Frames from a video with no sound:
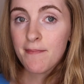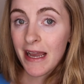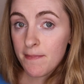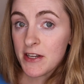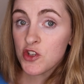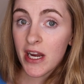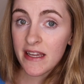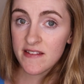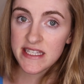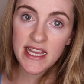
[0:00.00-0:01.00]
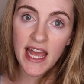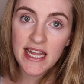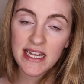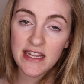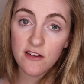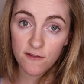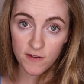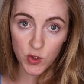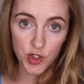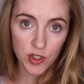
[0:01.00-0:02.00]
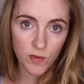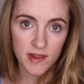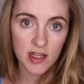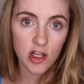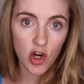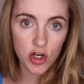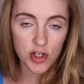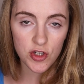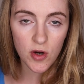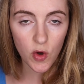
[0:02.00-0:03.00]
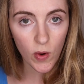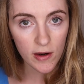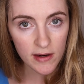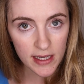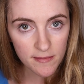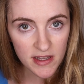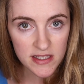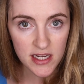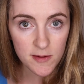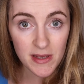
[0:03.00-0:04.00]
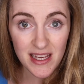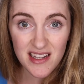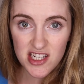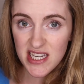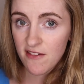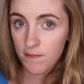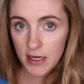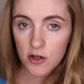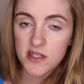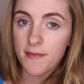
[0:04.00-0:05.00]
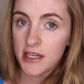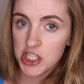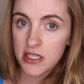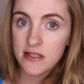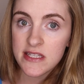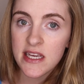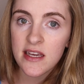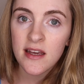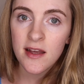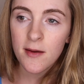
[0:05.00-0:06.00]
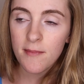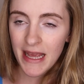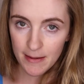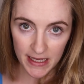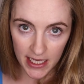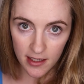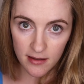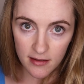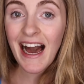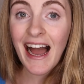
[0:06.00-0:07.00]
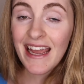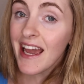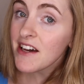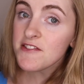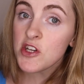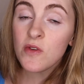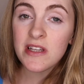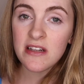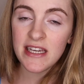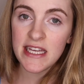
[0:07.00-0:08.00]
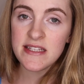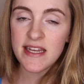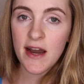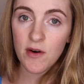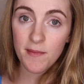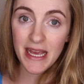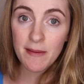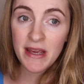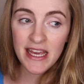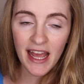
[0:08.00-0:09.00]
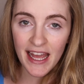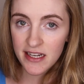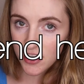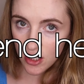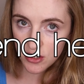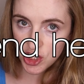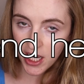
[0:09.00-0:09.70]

I might be trying this again in the future with a larger aquarium that's gonna be, just have bigger dimensions, maybe. I have two little kids now, a baby and a young